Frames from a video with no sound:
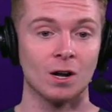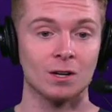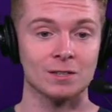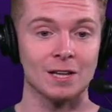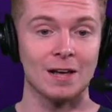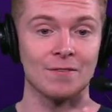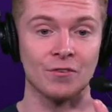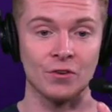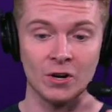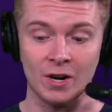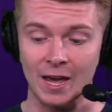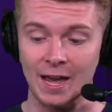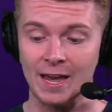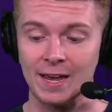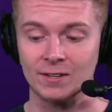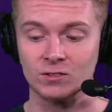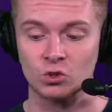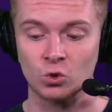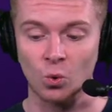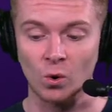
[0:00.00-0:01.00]
11
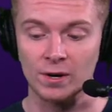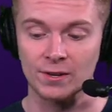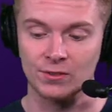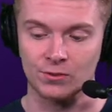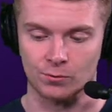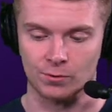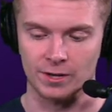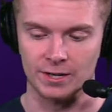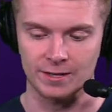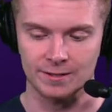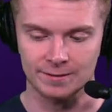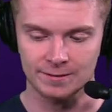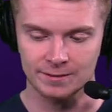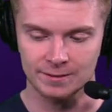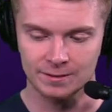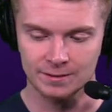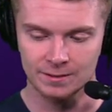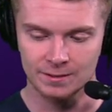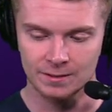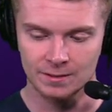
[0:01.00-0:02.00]
and 23.
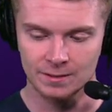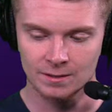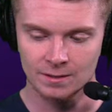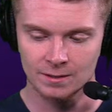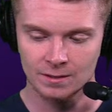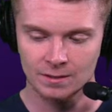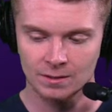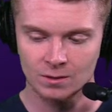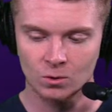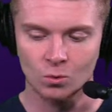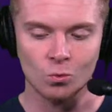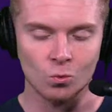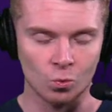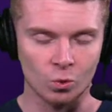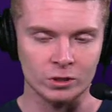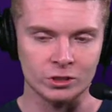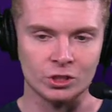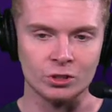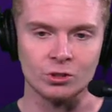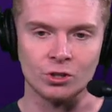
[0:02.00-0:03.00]

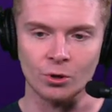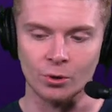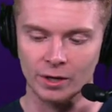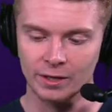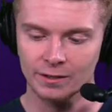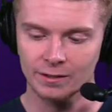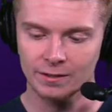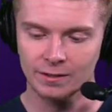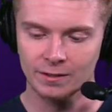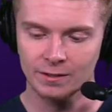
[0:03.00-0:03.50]
Would you do it?